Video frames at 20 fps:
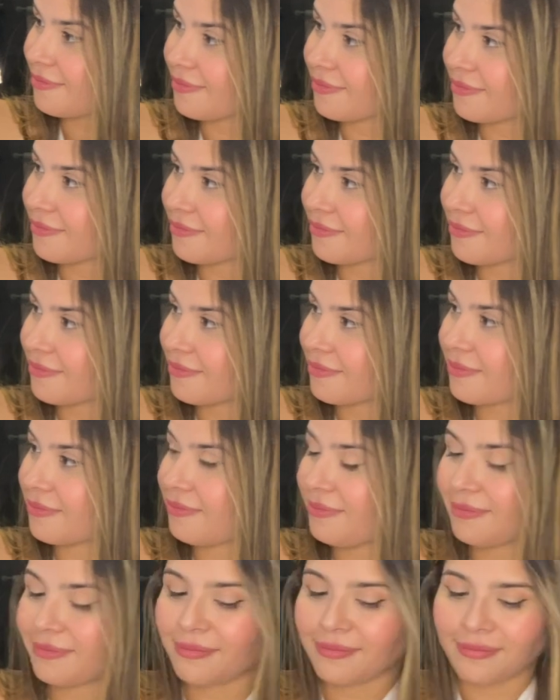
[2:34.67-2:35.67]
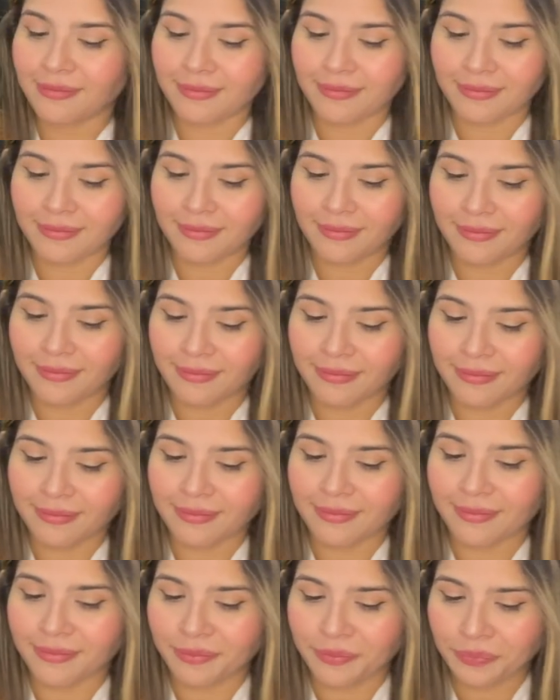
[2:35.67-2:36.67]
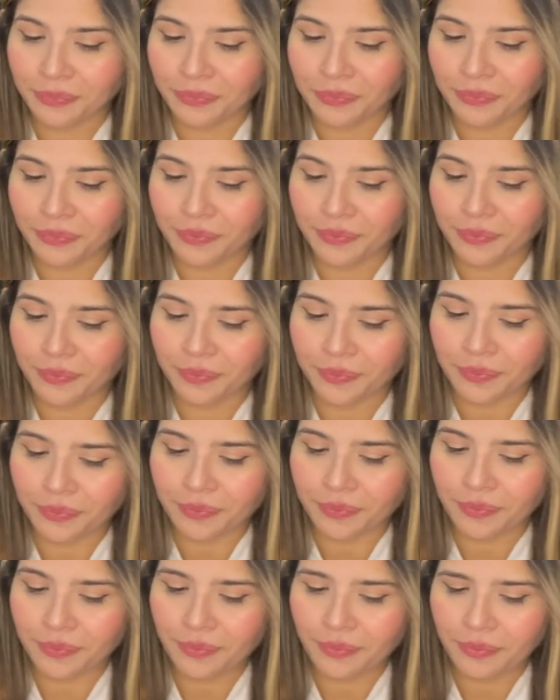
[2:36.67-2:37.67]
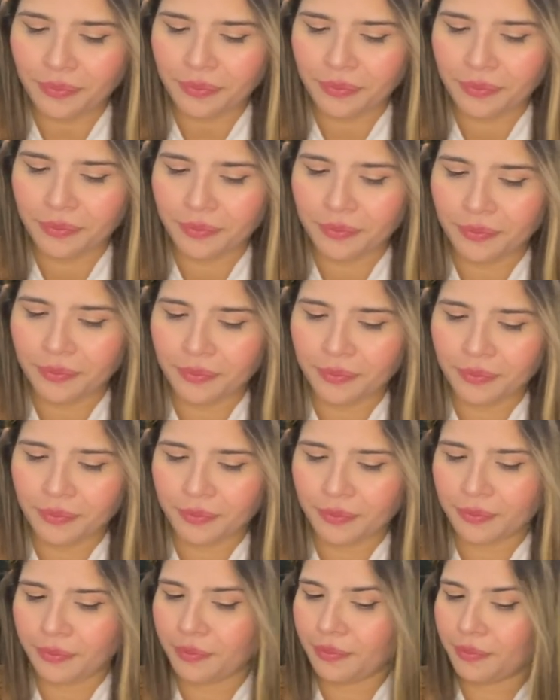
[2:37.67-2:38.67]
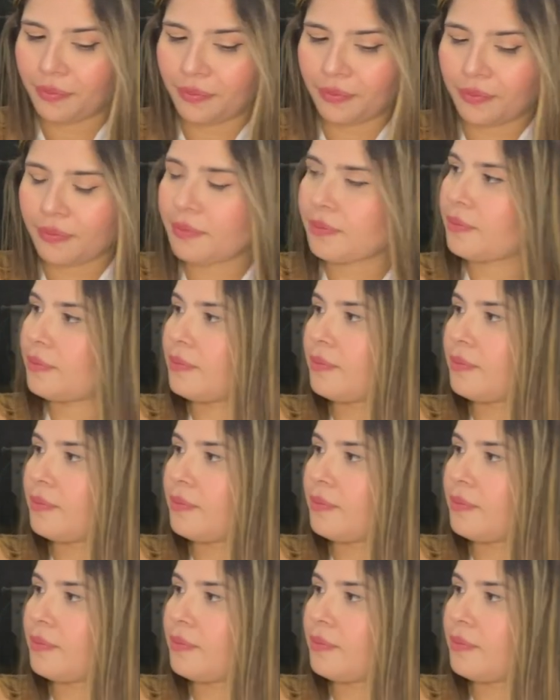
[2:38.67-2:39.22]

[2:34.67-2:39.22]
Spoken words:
No words are spoken by the person on screen.